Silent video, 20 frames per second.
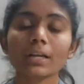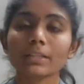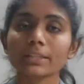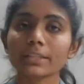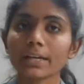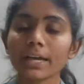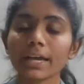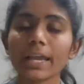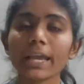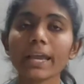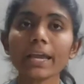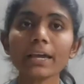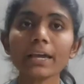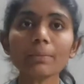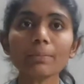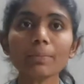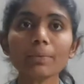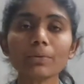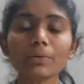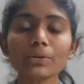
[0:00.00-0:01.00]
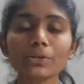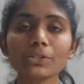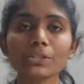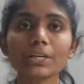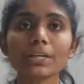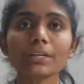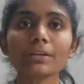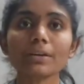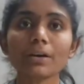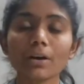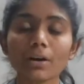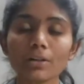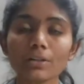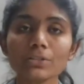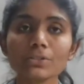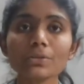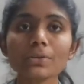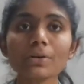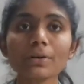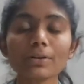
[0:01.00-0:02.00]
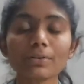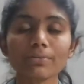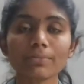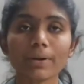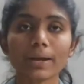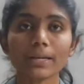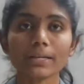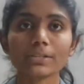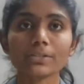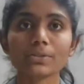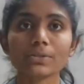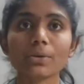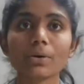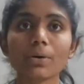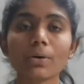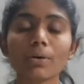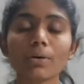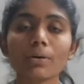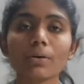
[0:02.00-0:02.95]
The air pollution also affects